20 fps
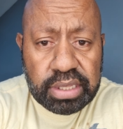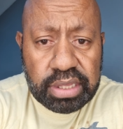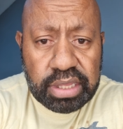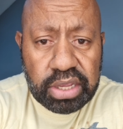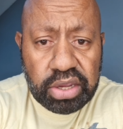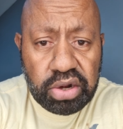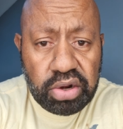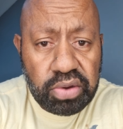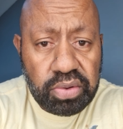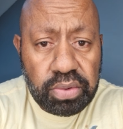
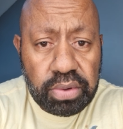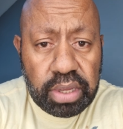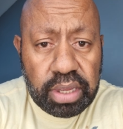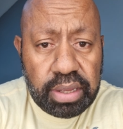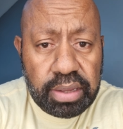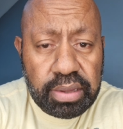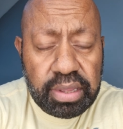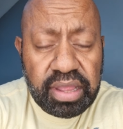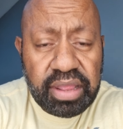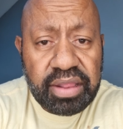They're gonna
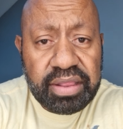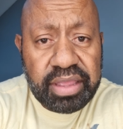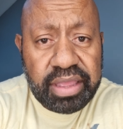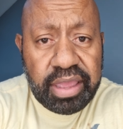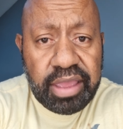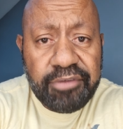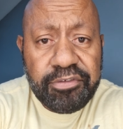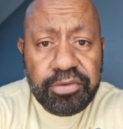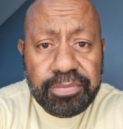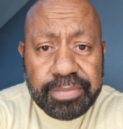uh, they
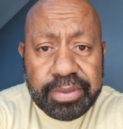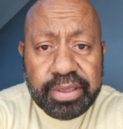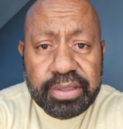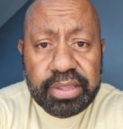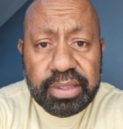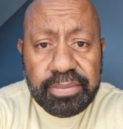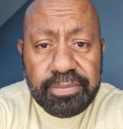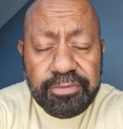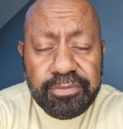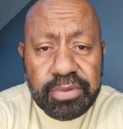have to
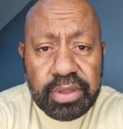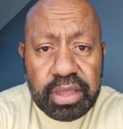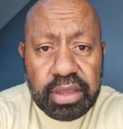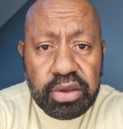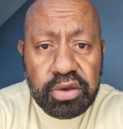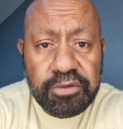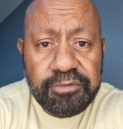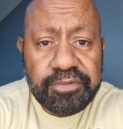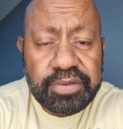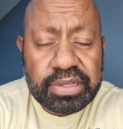beat them uh,
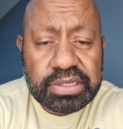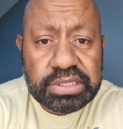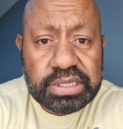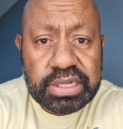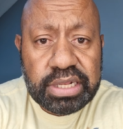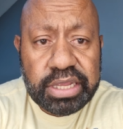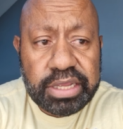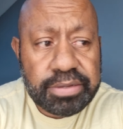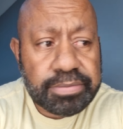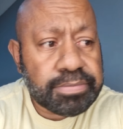
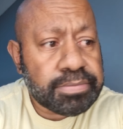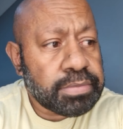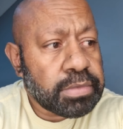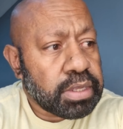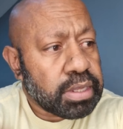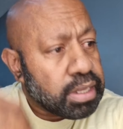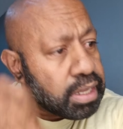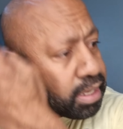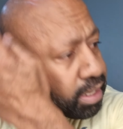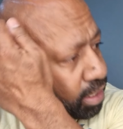convincingly,
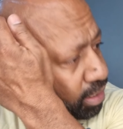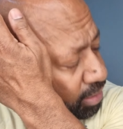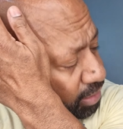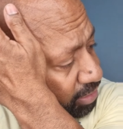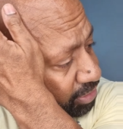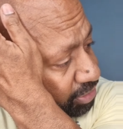and